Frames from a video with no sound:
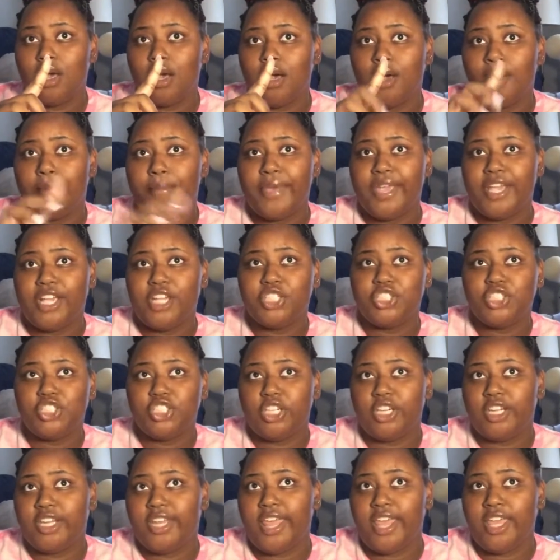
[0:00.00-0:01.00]
making
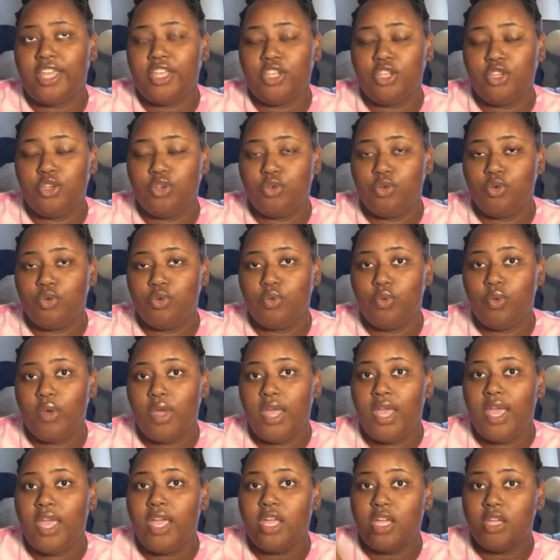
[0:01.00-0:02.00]
sure that you
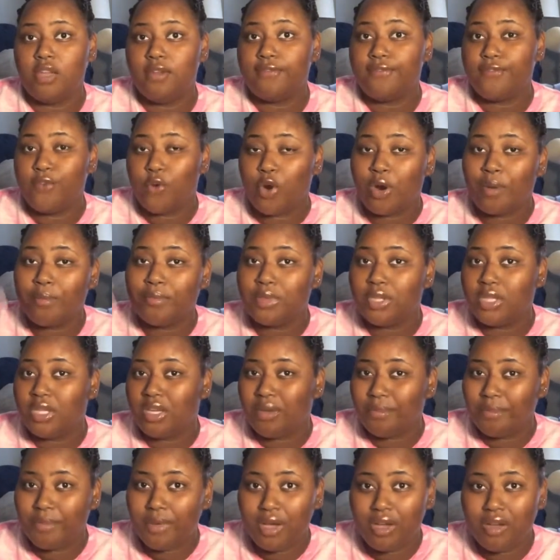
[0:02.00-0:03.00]
inform
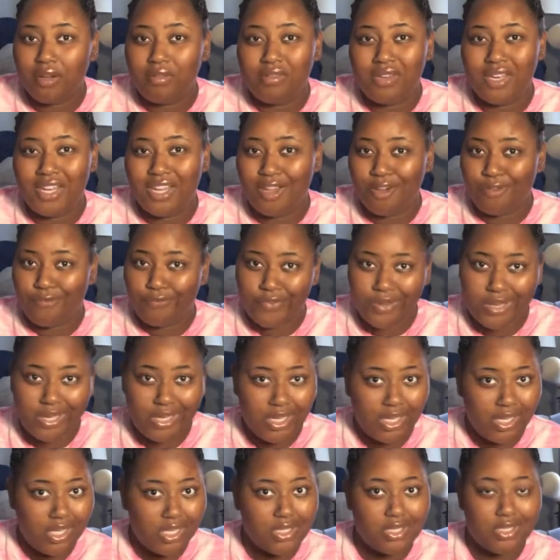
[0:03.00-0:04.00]
them of nail
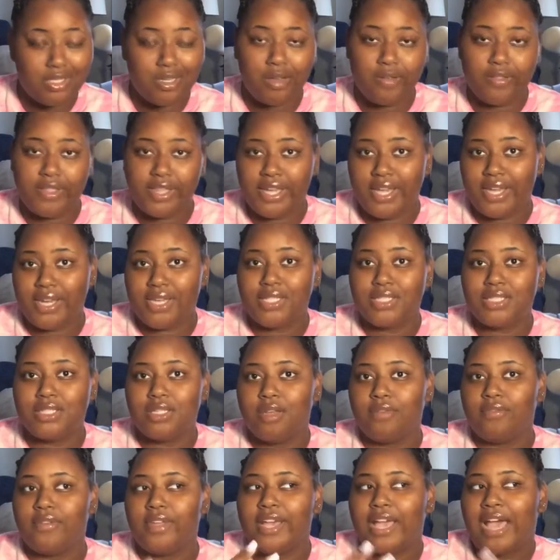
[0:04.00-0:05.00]
fungus and all that kind of
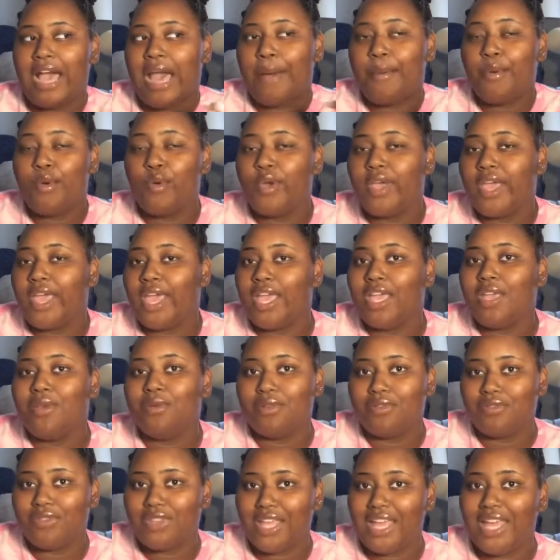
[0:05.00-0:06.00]
stuff. Like, I'm okay
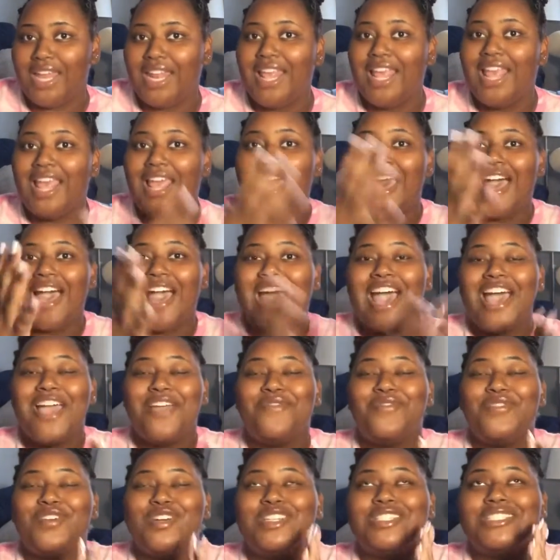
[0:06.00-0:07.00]
with that. I
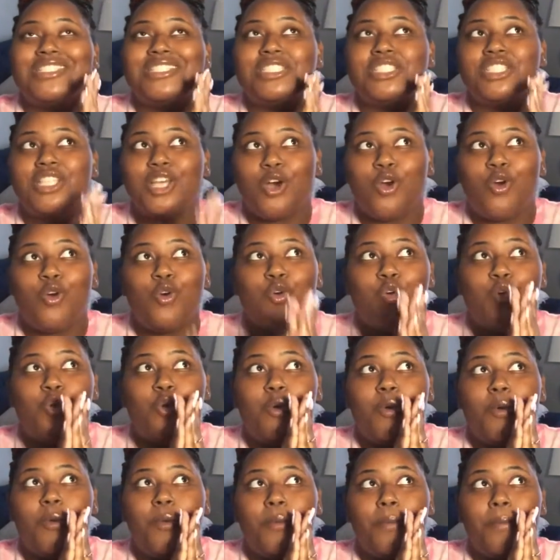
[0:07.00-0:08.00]
feel so
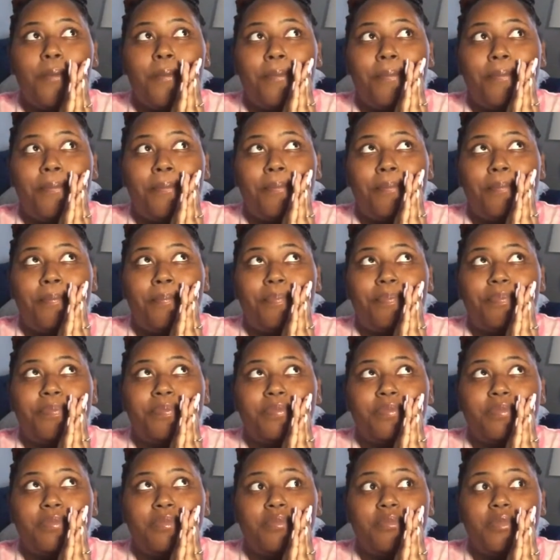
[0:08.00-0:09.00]

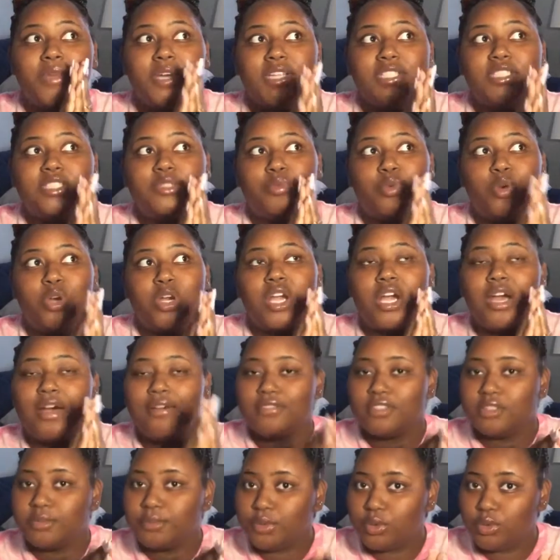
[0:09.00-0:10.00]
much more
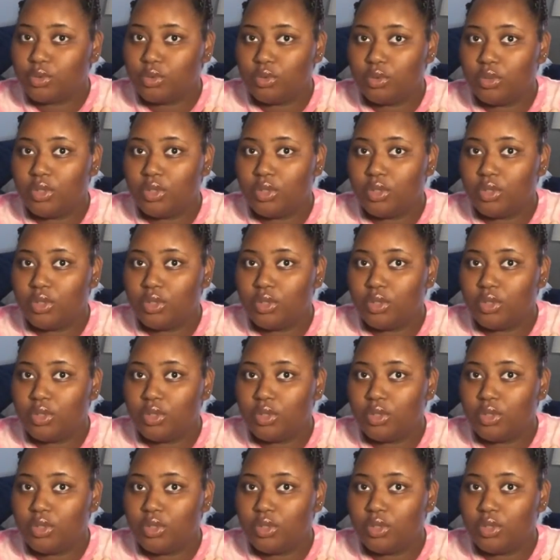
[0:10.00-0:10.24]
comfortable